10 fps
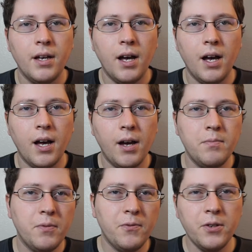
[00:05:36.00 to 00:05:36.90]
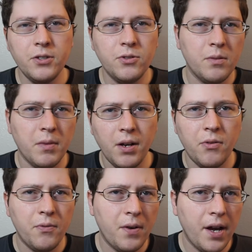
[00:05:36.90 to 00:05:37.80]
Uh, I'd prefer to do it Monday
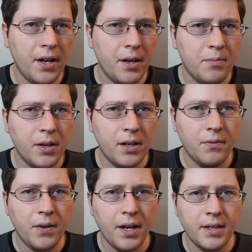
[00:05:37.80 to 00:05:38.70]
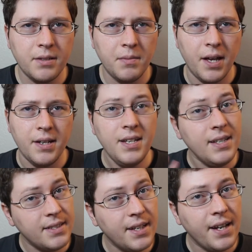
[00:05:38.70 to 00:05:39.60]
through Friday, but if I got something that
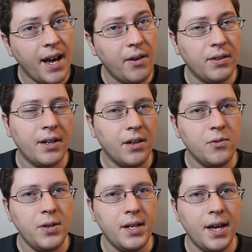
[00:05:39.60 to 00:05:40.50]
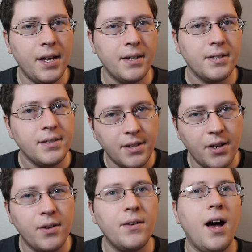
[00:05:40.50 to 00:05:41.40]
needs to get out, like on a weekend, you
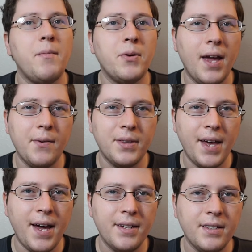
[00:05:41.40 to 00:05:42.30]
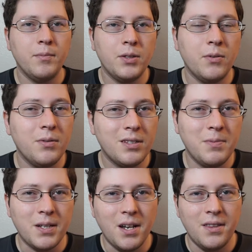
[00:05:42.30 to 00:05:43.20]
know, I'm okay with that. But don't
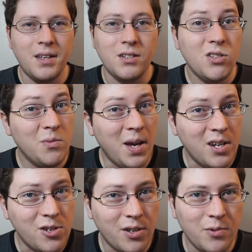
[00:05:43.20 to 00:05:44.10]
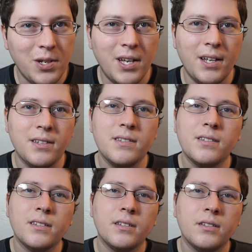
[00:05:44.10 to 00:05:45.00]
expect anything too major on the
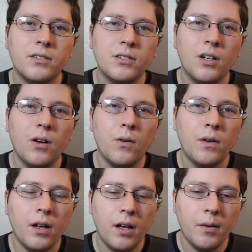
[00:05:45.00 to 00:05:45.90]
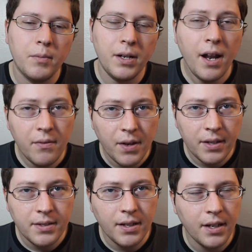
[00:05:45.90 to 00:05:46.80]
weekends. So, um, but in any
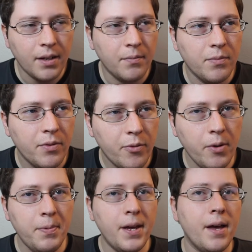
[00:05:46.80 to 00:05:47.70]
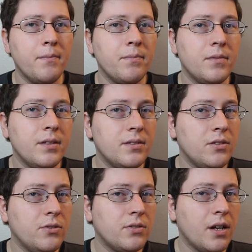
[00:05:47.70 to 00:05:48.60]
event, um, three P M is the
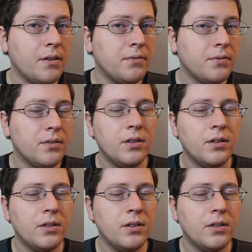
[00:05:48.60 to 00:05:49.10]
new stuff.